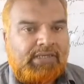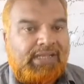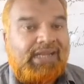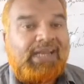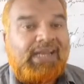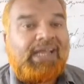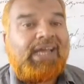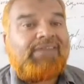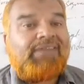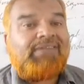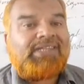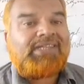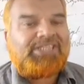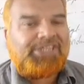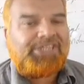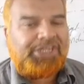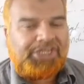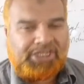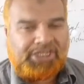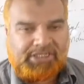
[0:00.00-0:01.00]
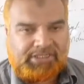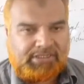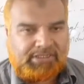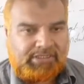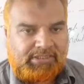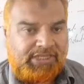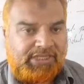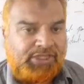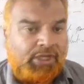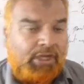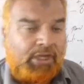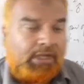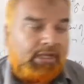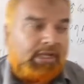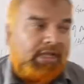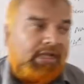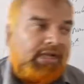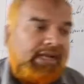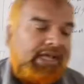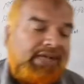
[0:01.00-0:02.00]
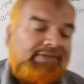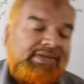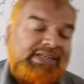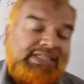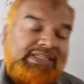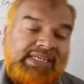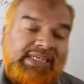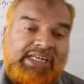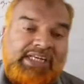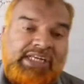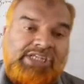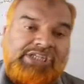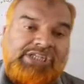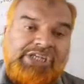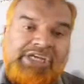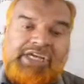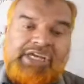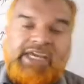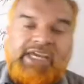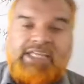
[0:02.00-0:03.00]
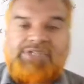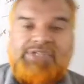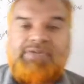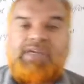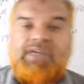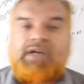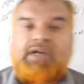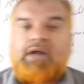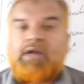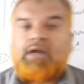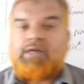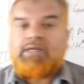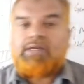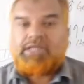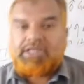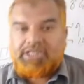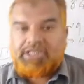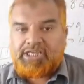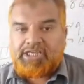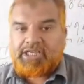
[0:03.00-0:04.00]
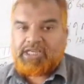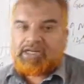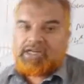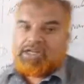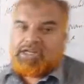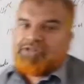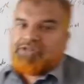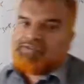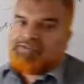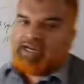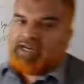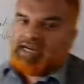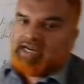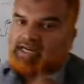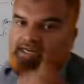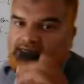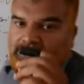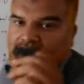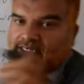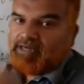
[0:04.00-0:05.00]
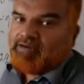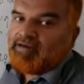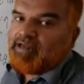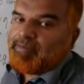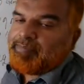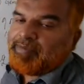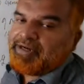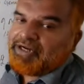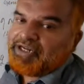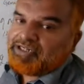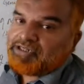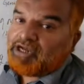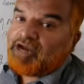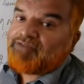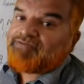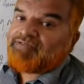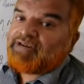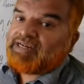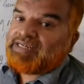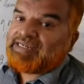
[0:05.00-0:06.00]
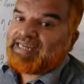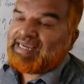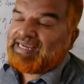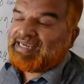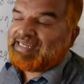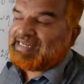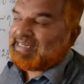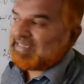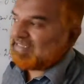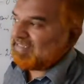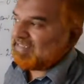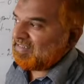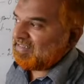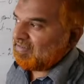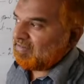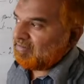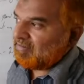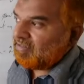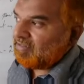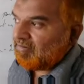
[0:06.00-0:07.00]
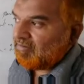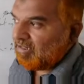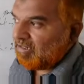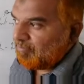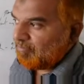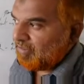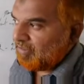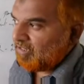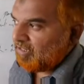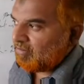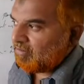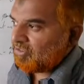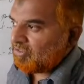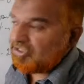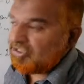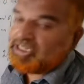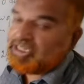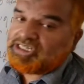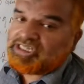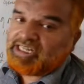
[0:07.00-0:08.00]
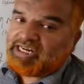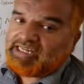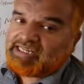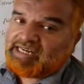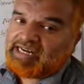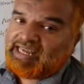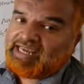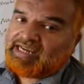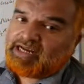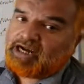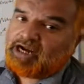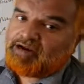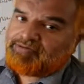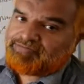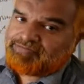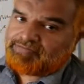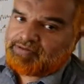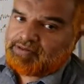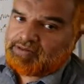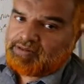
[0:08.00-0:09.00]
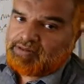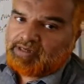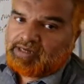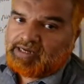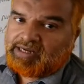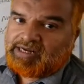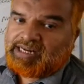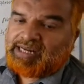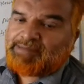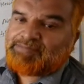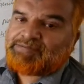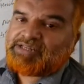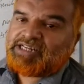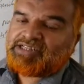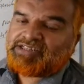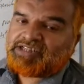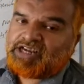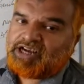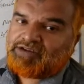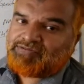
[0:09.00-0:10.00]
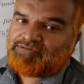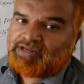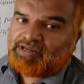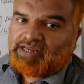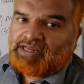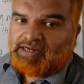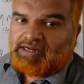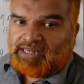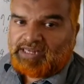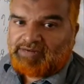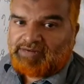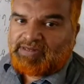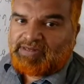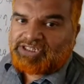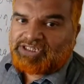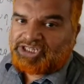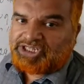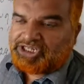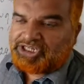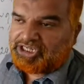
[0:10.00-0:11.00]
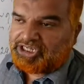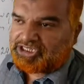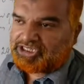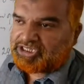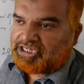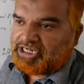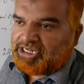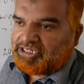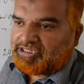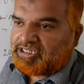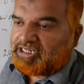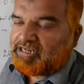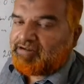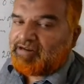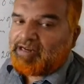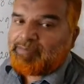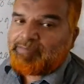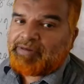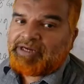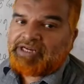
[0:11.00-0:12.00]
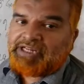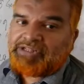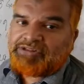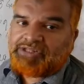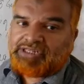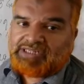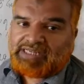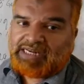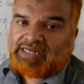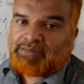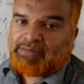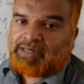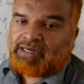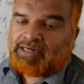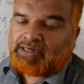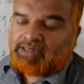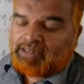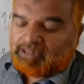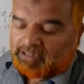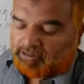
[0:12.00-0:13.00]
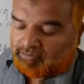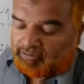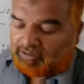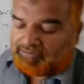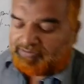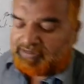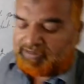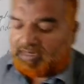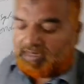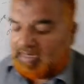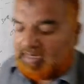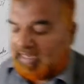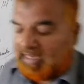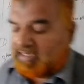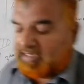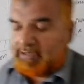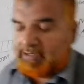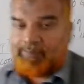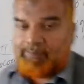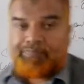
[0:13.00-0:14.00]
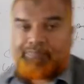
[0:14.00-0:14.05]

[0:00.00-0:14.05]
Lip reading: larval stages. There is no larval stages. Hence, we call here the development is of direct development. Since there is a lack of or absence of larval stages, the development in this animal, what we call as